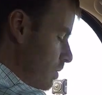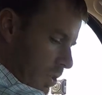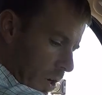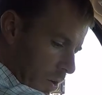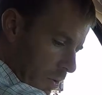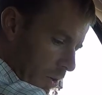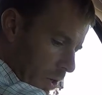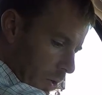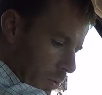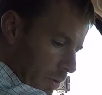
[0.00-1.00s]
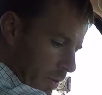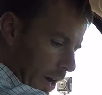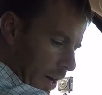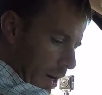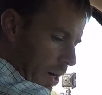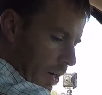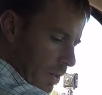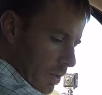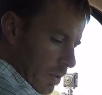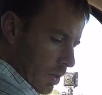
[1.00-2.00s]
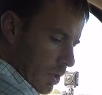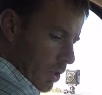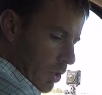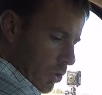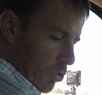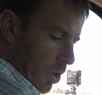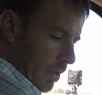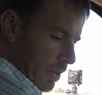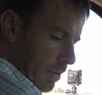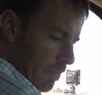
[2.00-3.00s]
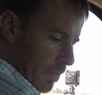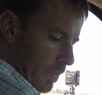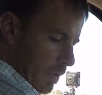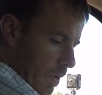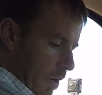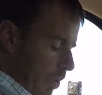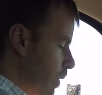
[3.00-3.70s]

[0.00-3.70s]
So we've got our trailer all the